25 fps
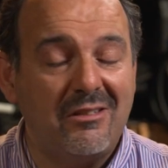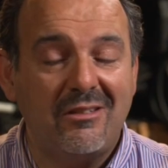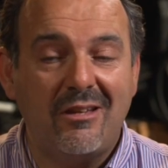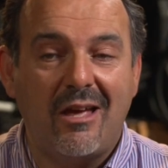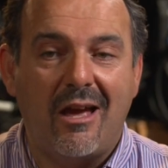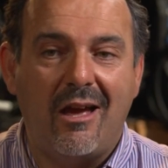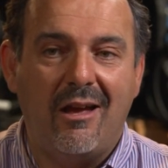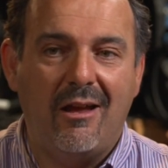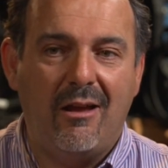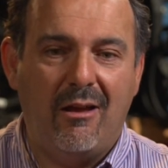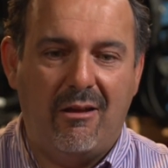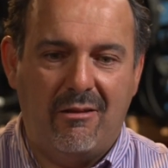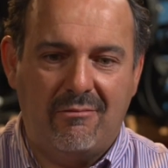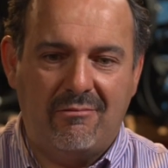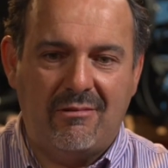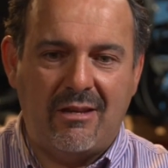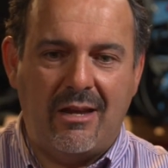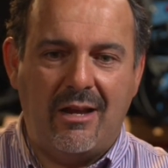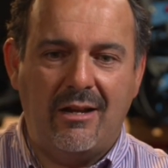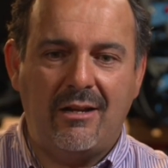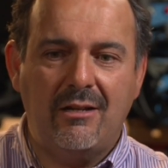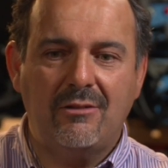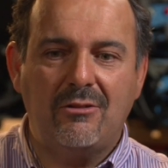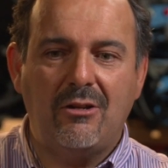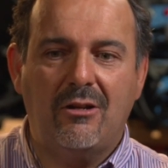that.
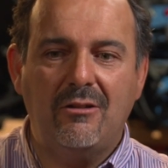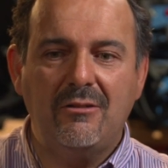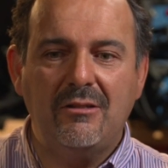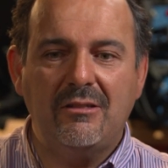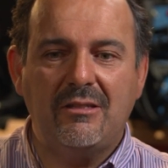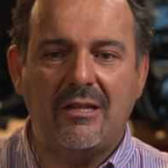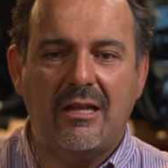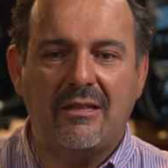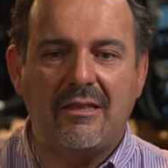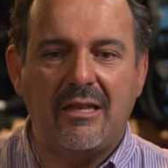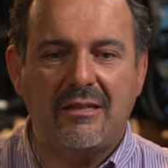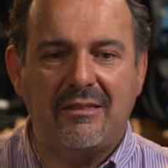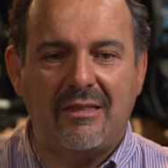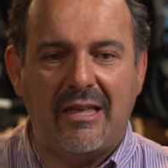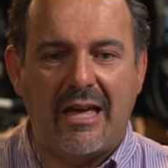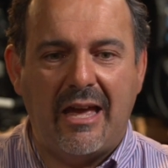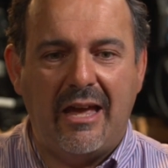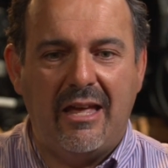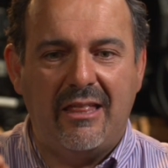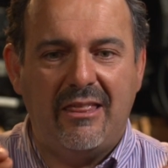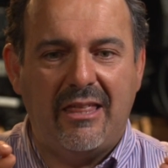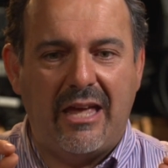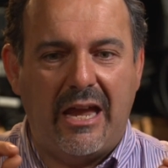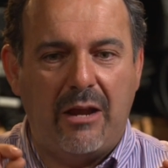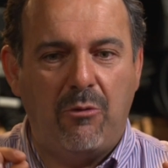Taka told us
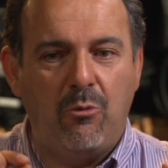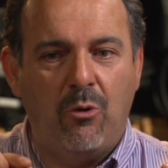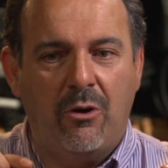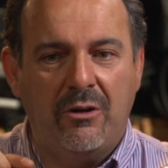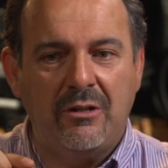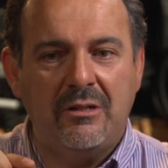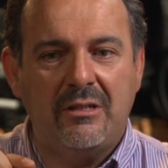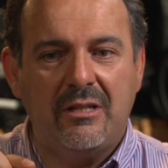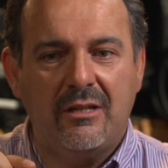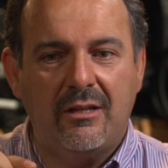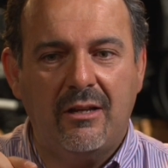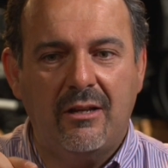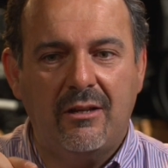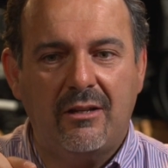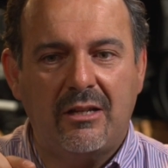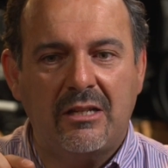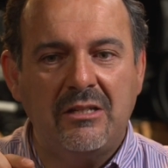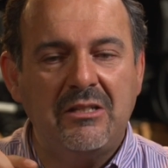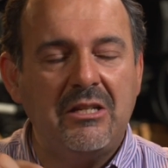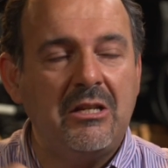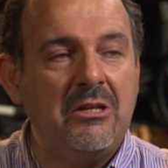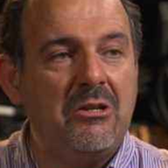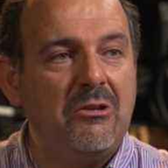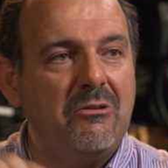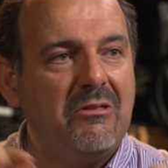that they want to
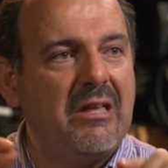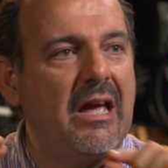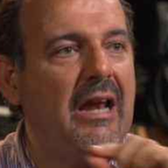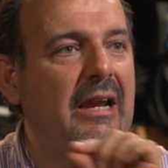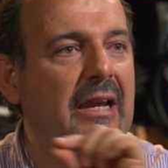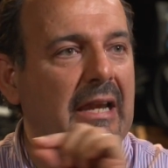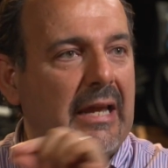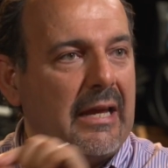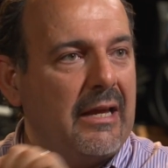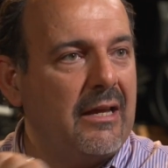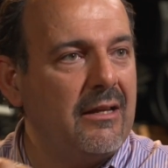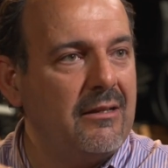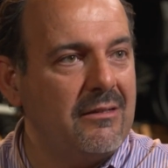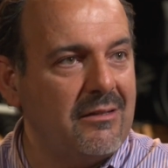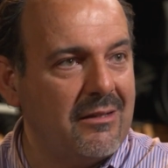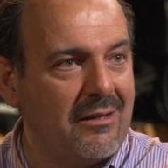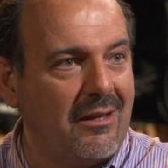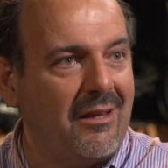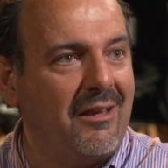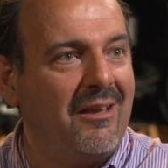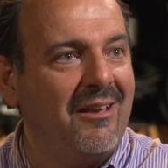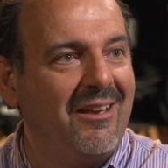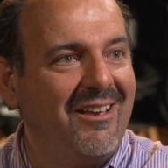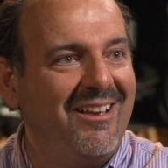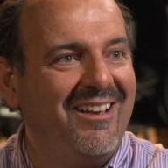continue that
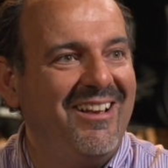legacy.